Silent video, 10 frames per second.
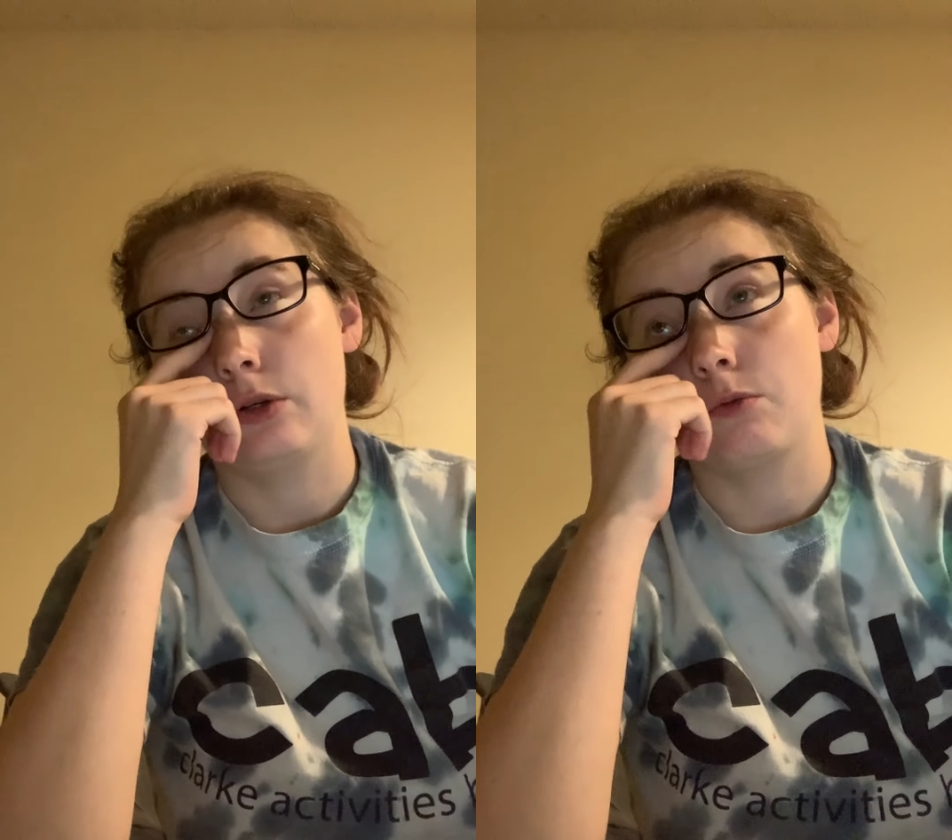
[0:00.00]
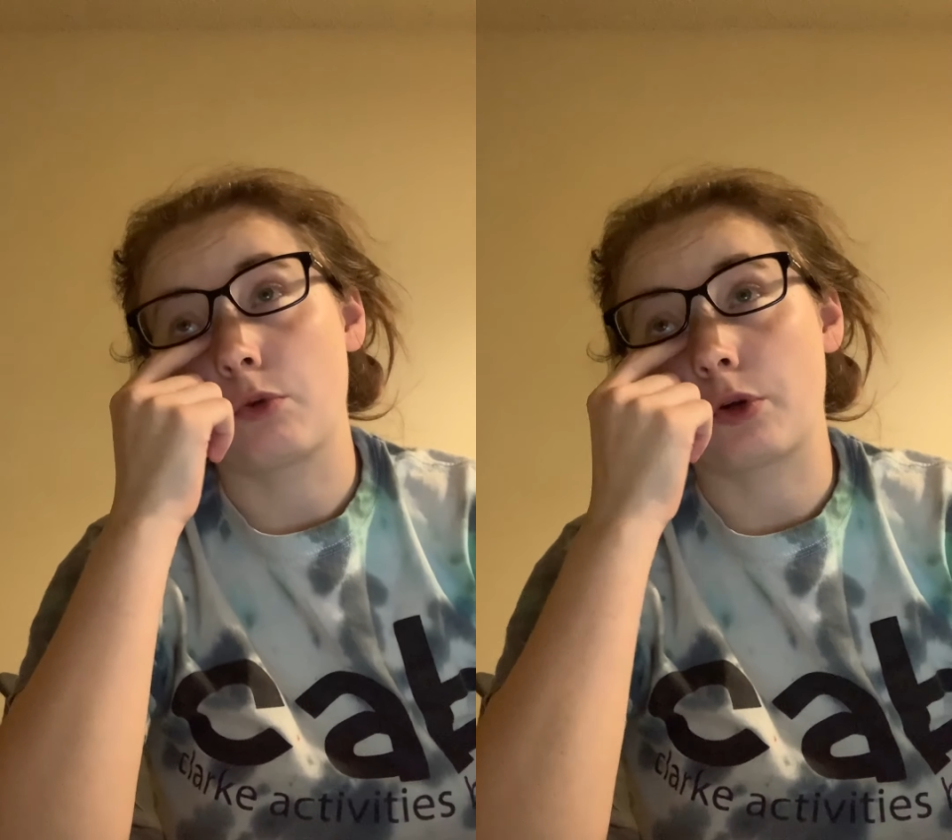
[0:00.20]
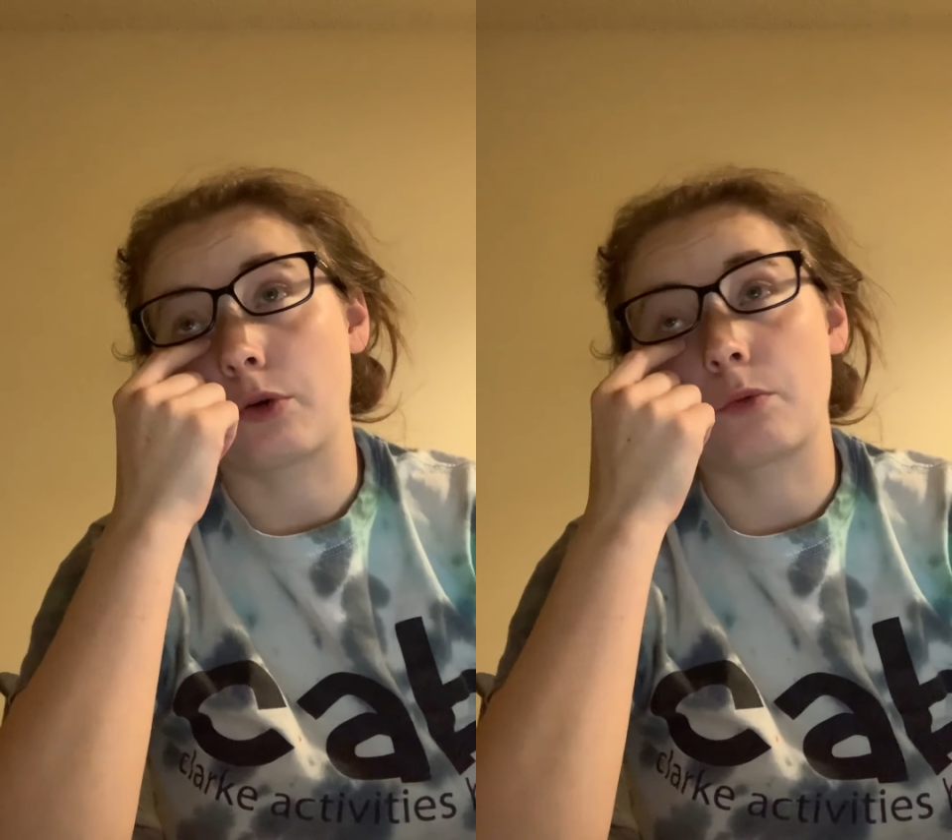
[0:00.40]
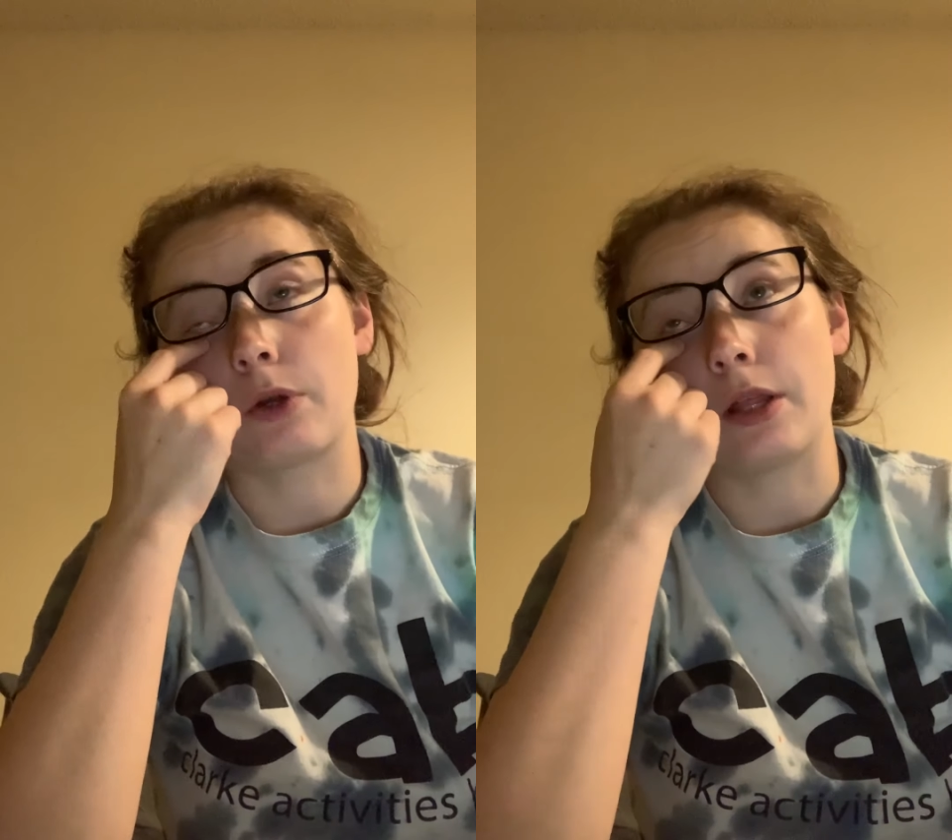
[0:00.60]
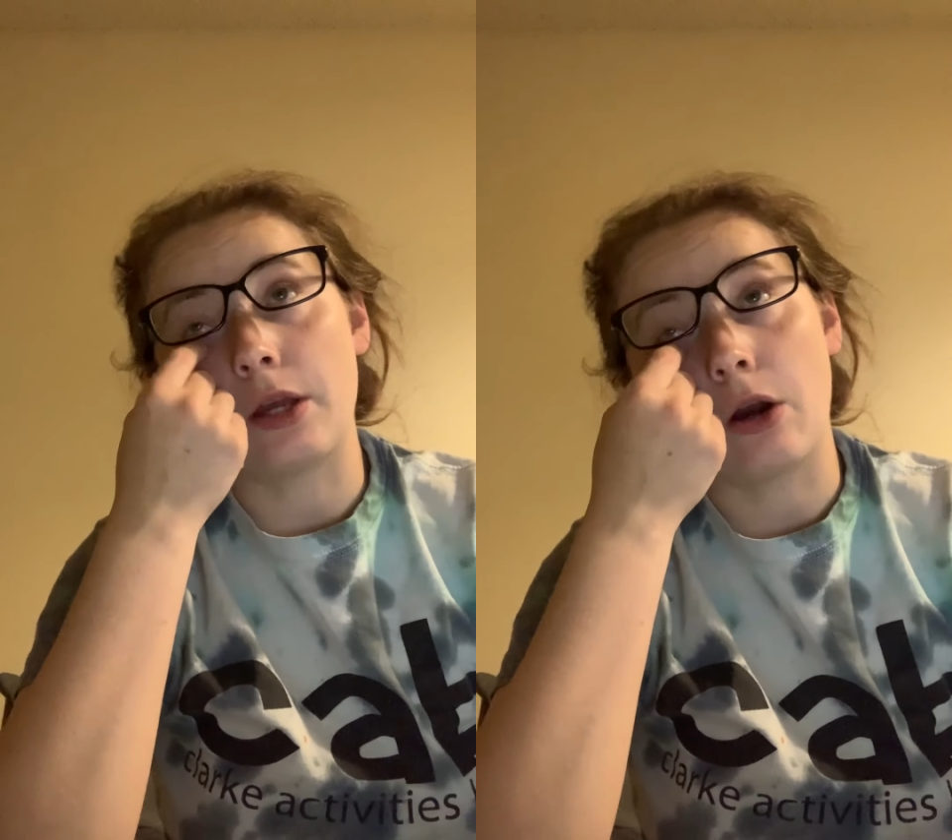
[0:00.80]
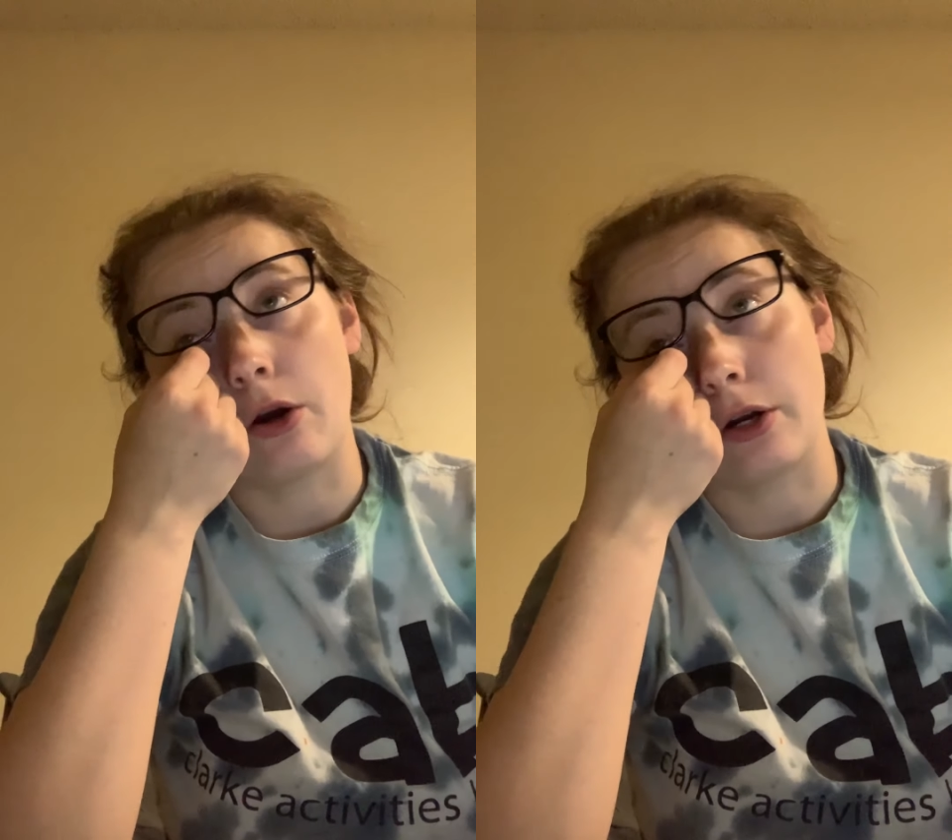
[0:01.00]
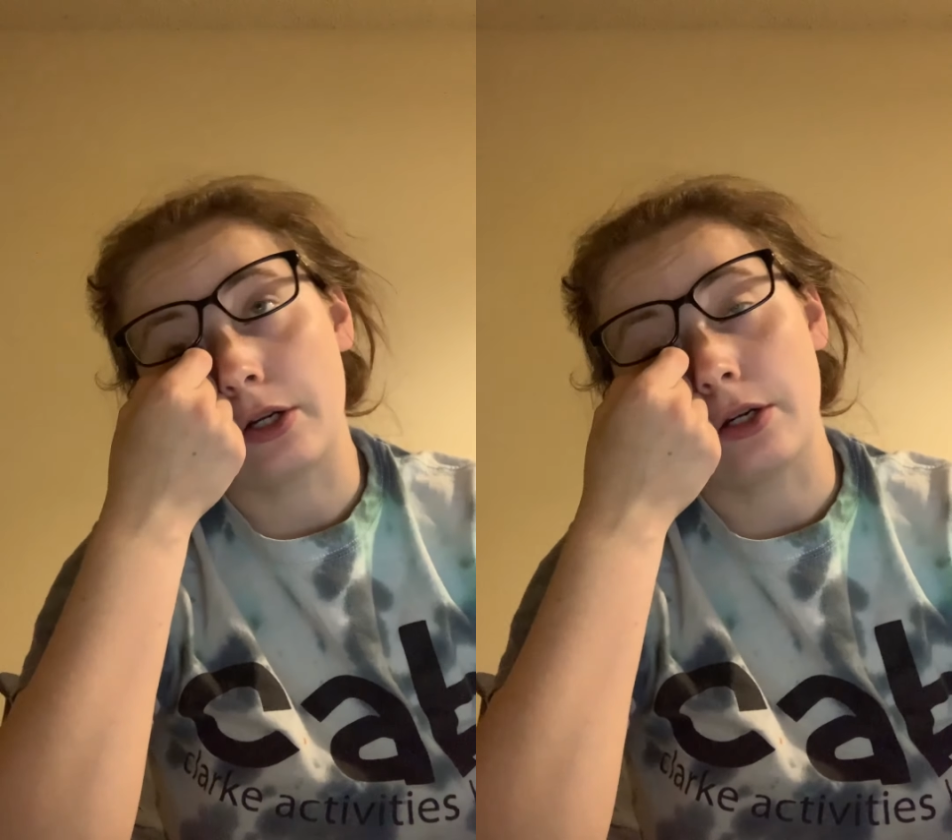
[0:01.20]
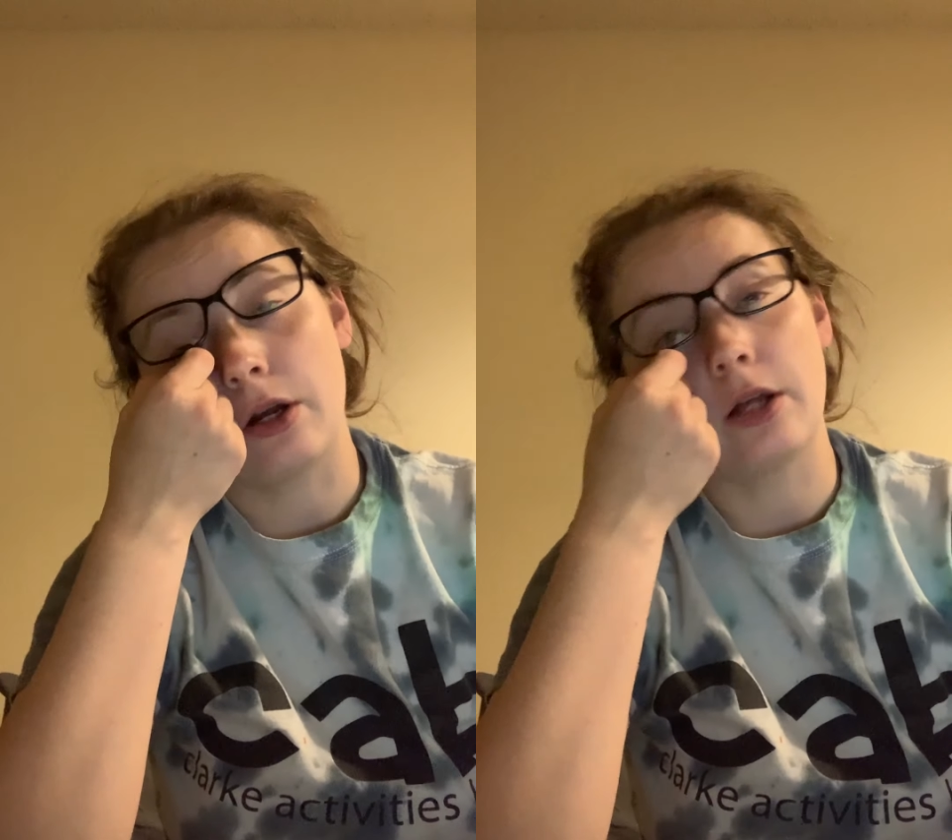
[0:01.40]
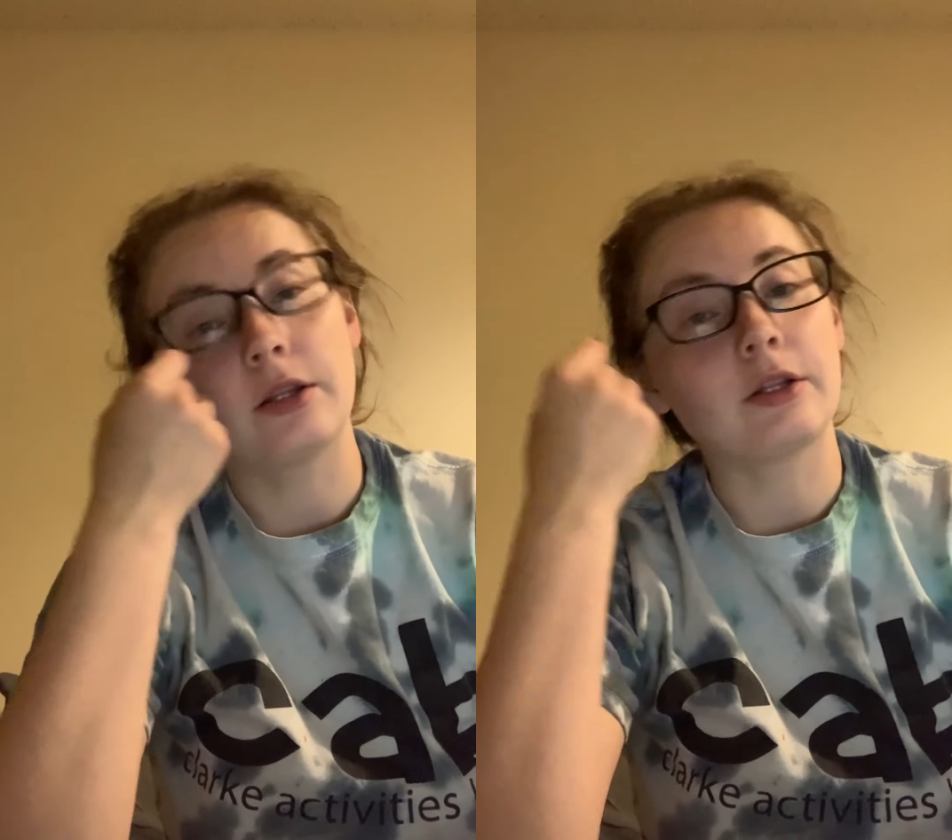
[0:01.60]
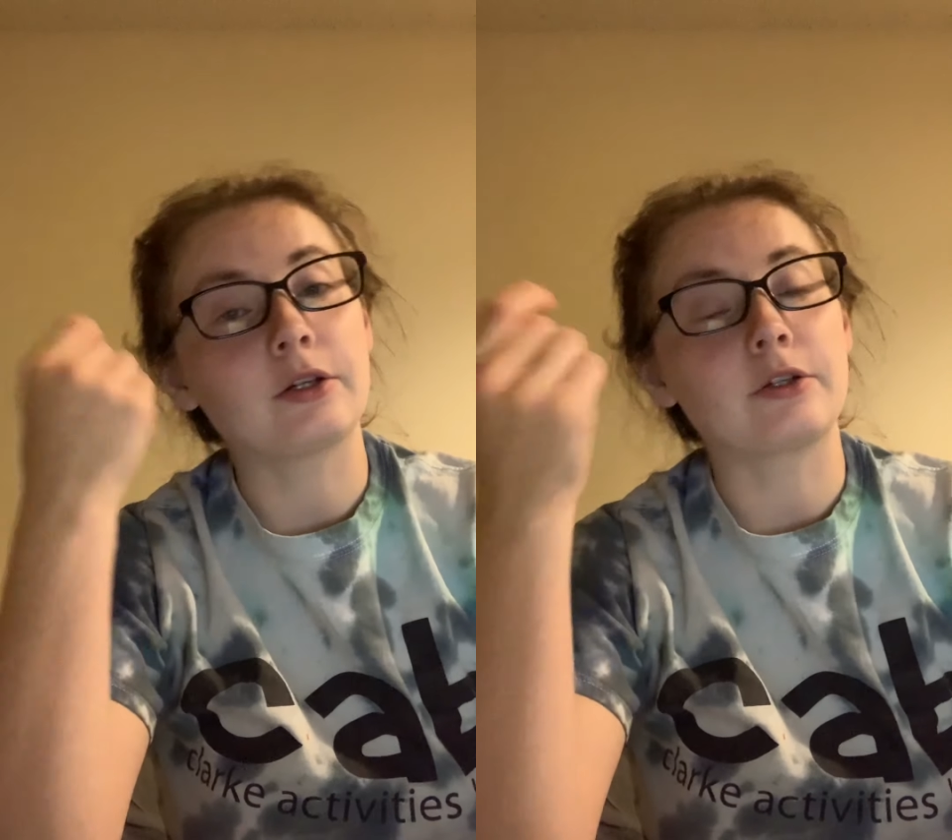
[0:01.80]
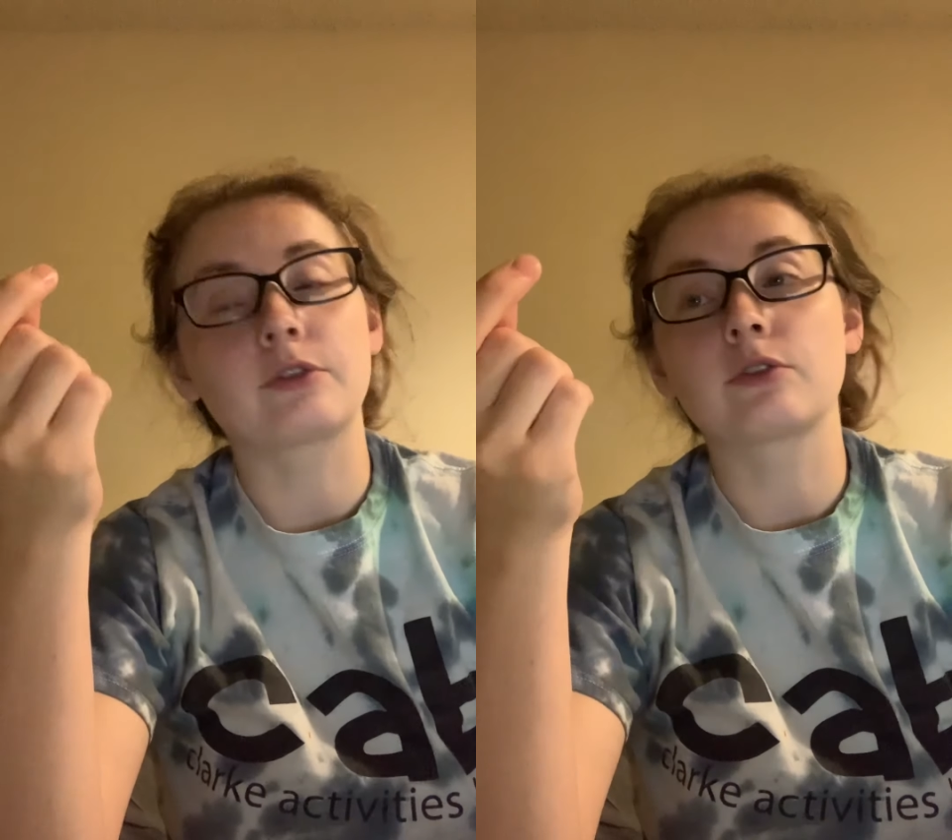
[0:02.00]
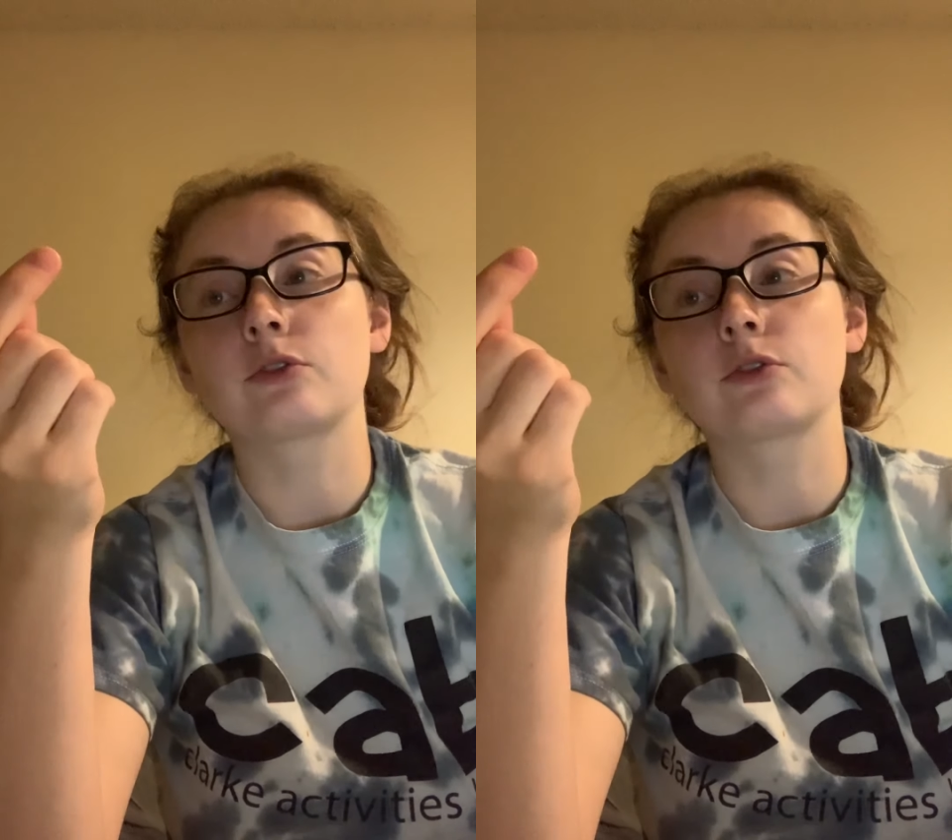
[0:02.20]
work really hard on their